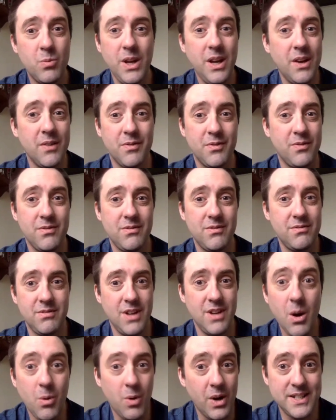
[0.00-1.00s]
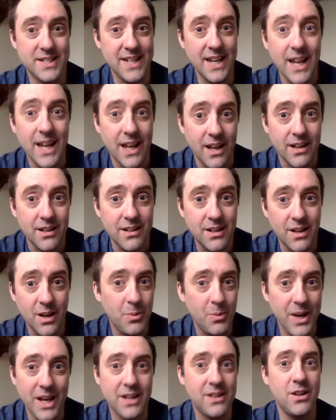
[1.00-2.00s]
we have no idea.
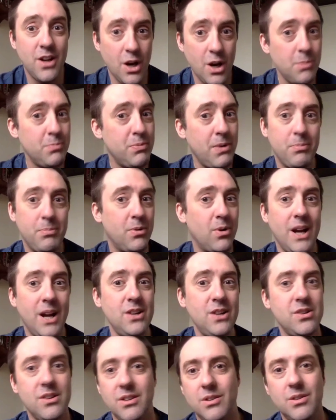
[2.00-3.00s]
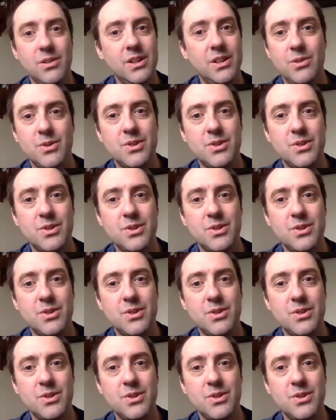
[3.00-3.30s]
We had no preparation.